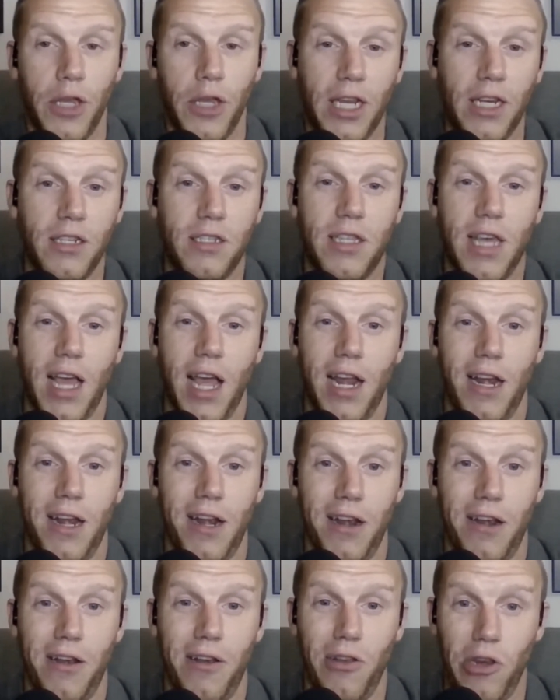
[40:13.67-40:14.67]
things that
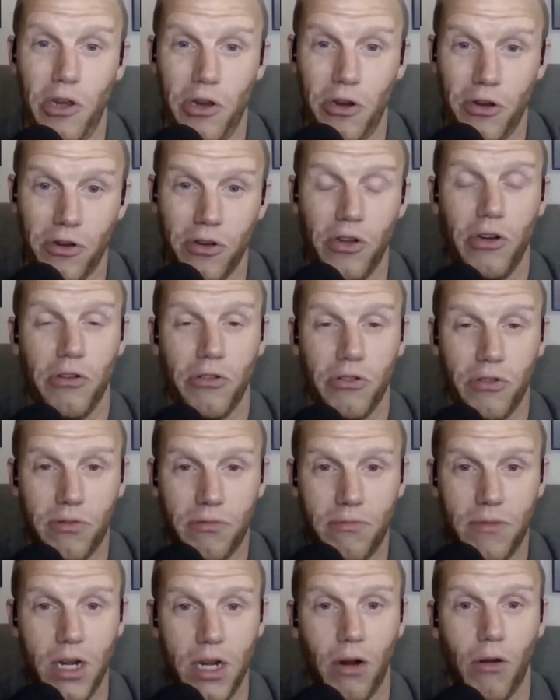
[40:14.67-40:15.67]
you're you're
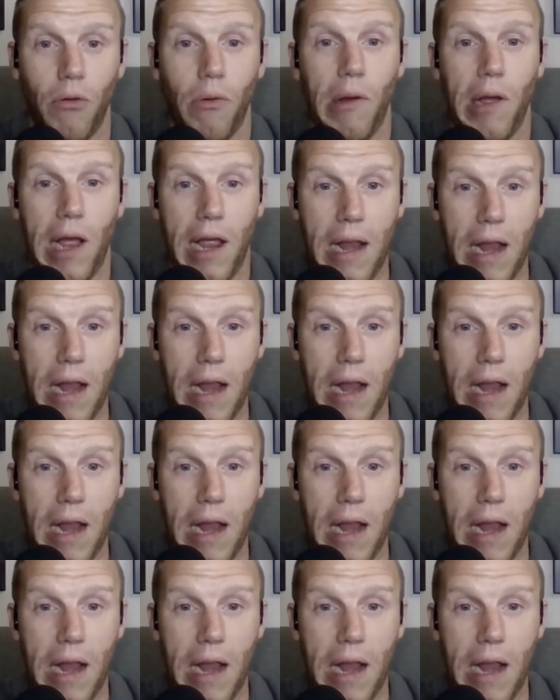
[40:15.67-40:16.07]
you know